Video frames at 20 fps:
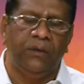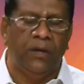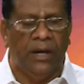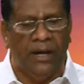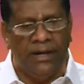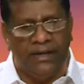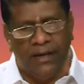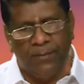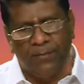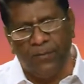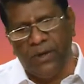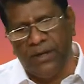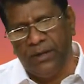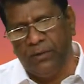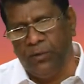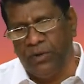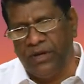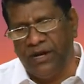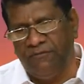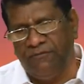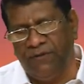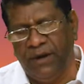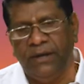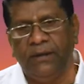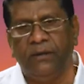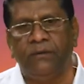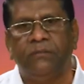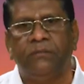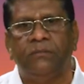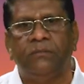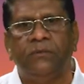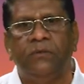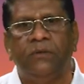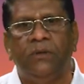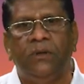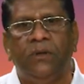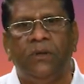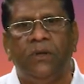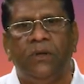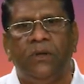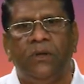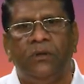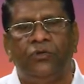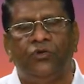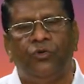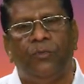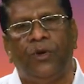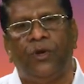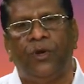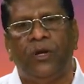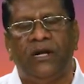I kept quiet, okay, fine. Tomorrow